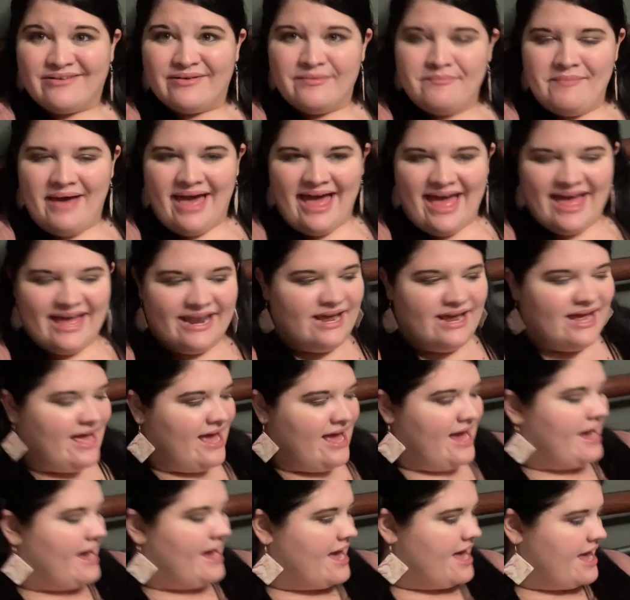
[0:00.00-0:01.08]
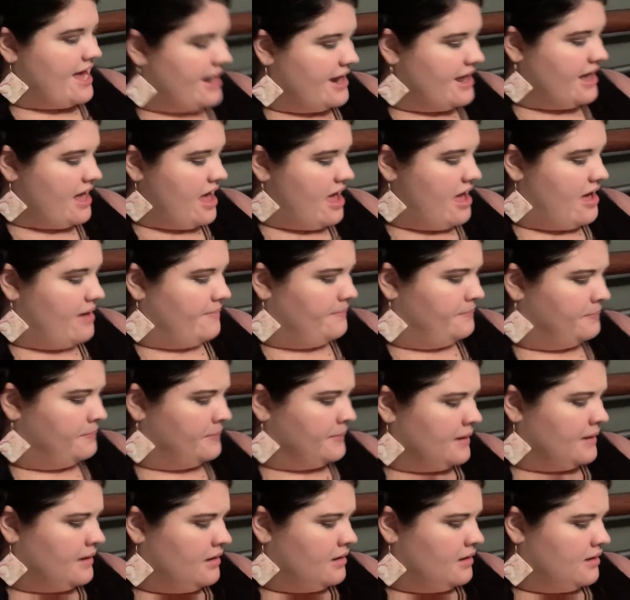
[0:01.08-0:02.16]
in bed, and
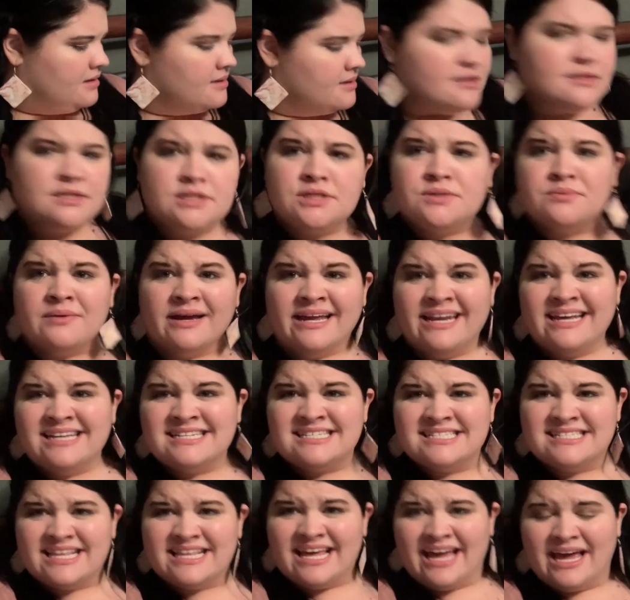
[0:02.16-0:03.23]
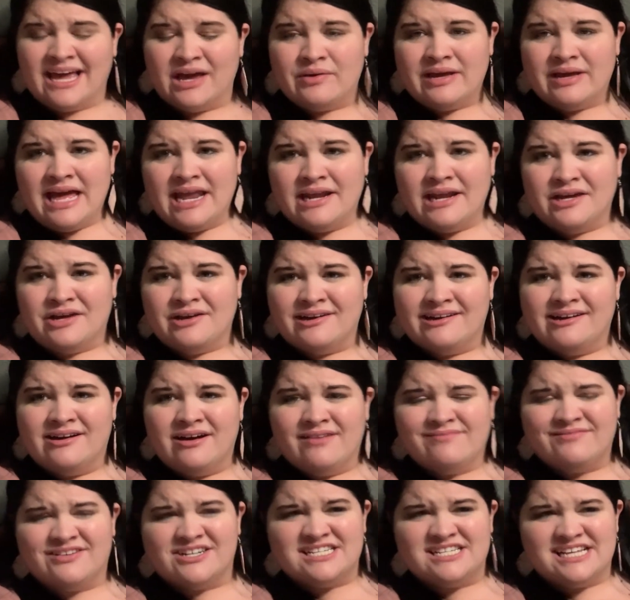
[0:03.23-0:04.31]
the sweetest thing, we had a good
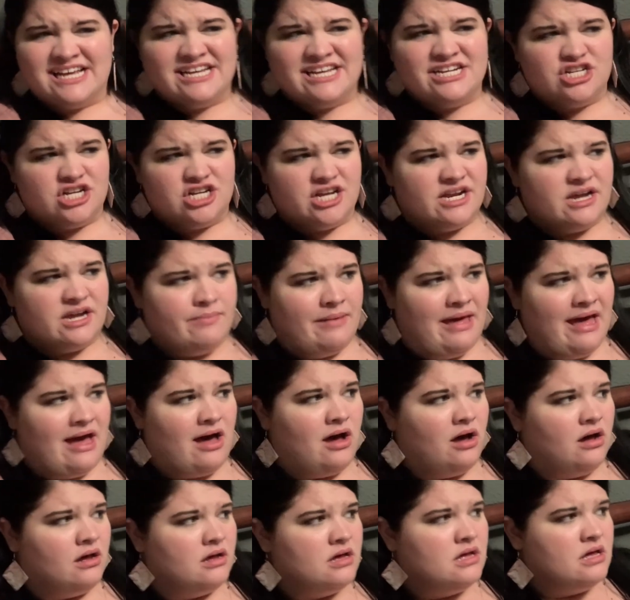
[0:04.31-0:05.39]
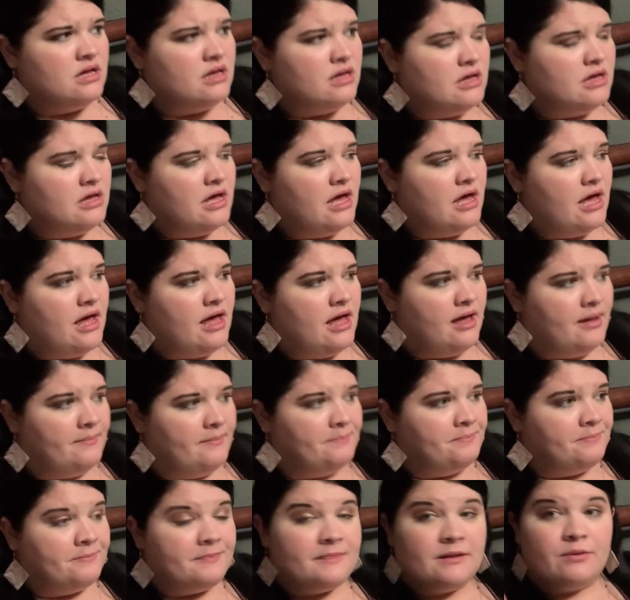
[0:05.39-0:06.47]
conversation about
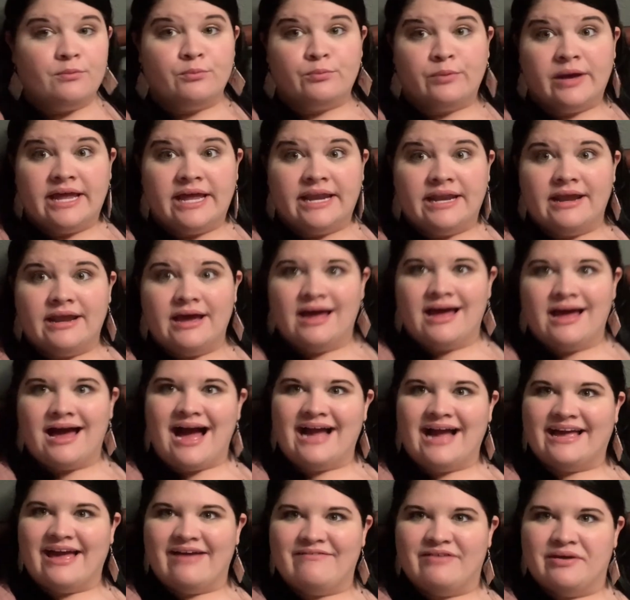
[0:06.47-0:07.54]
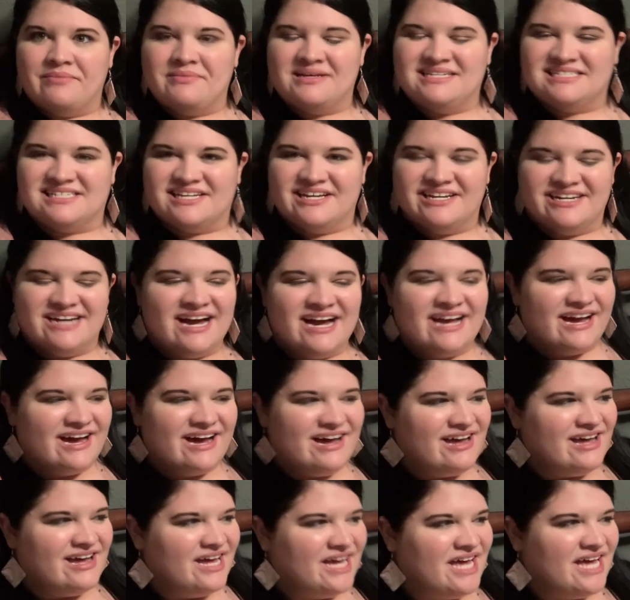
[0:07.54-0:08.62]
when I gave him his goodnight
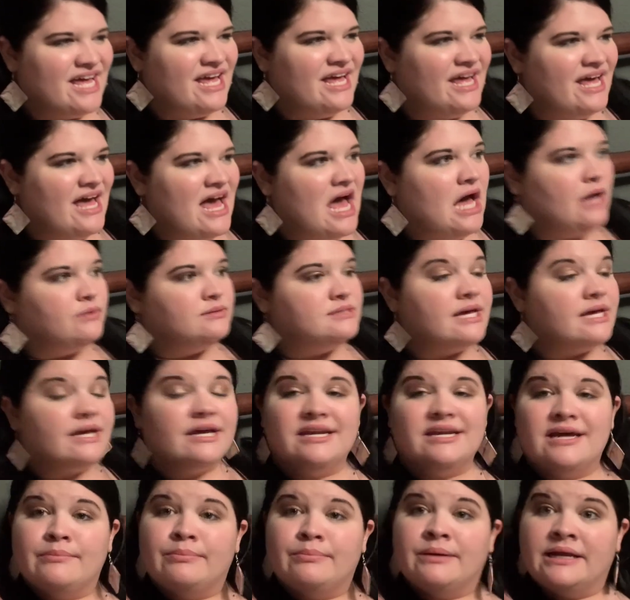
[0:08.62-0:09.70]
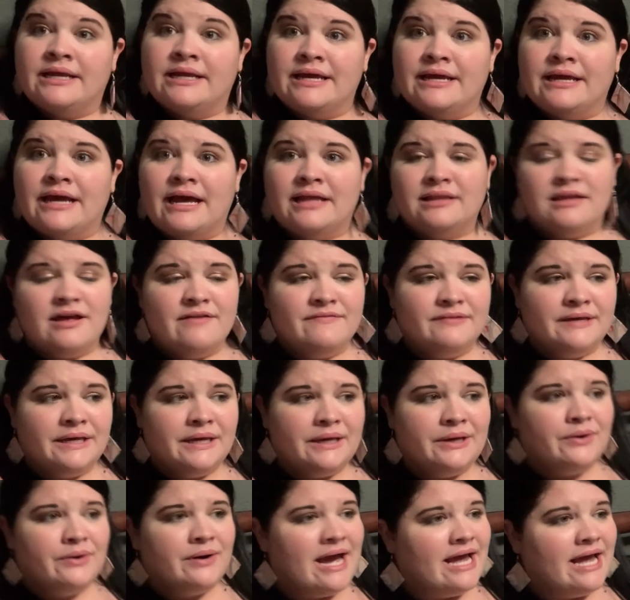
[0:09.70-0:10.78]
hug. I was like, goodnight, buddy, I love
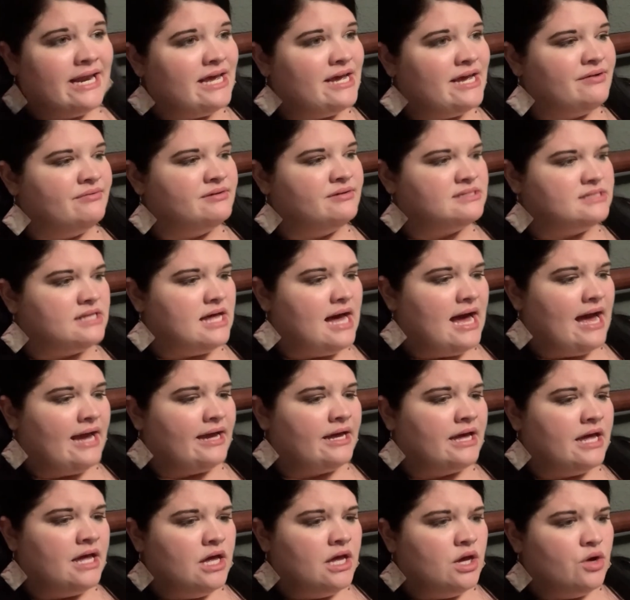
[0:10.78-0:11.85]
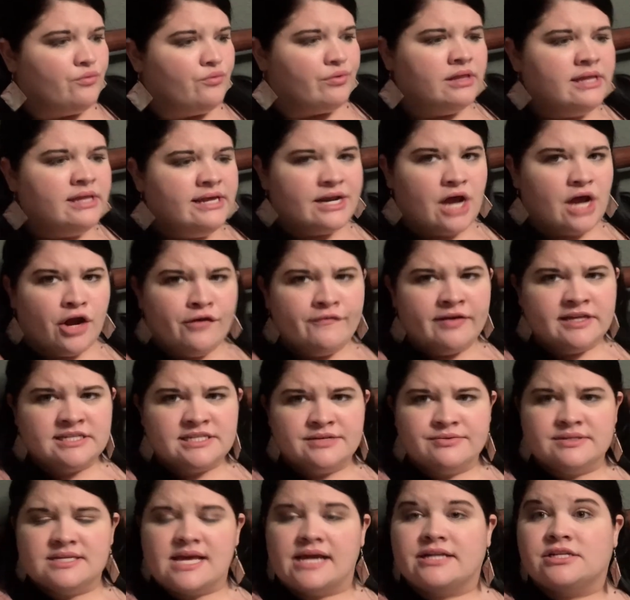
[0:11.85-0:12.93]
you. And he was like, really nervous. He
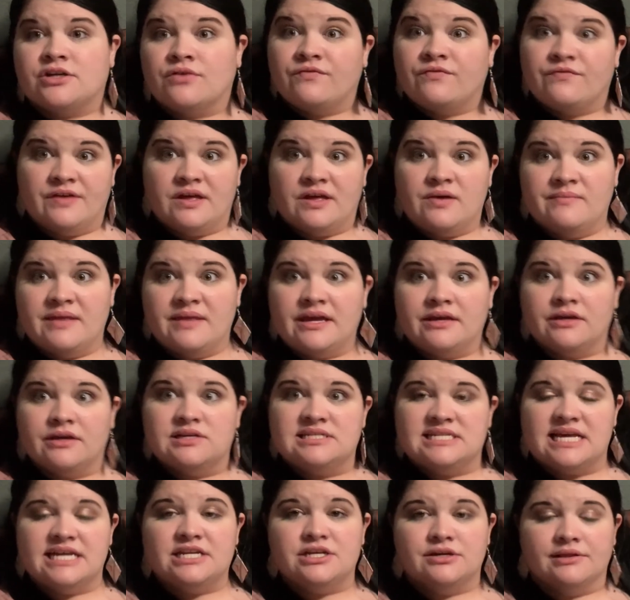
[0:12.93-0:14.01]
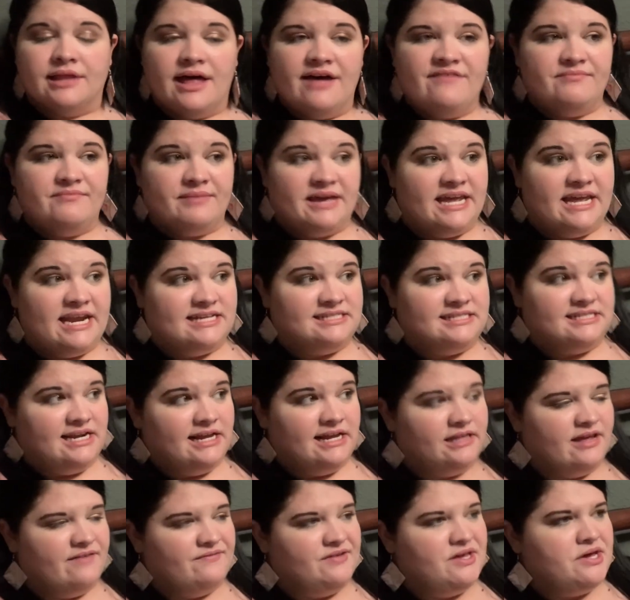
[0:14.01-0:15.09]
was like, don't film that you said you love me. And I said, I
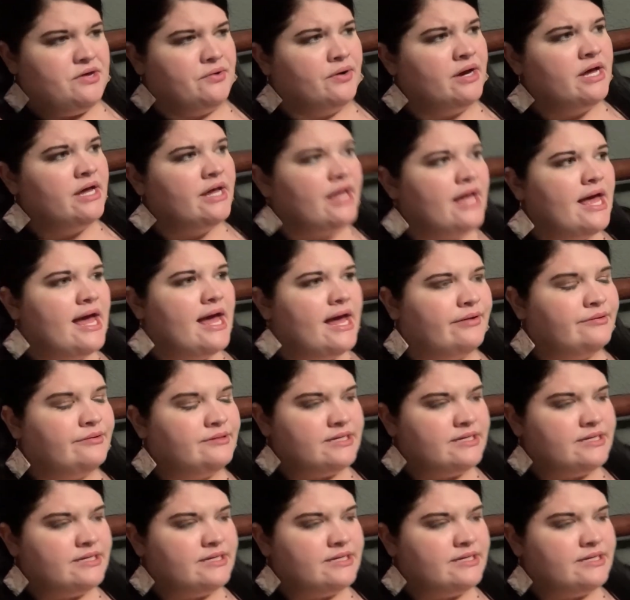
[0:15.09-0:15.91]
love you. And I was